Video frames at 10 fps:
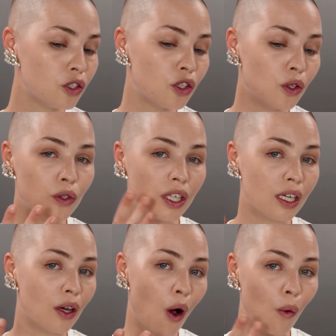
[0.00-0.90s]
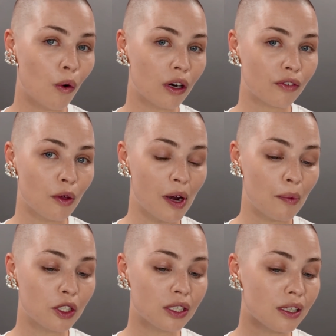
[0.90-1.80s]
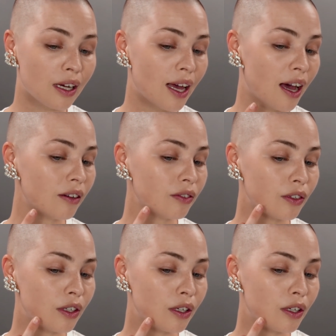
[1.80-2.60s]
choosing one of the blemishes I have,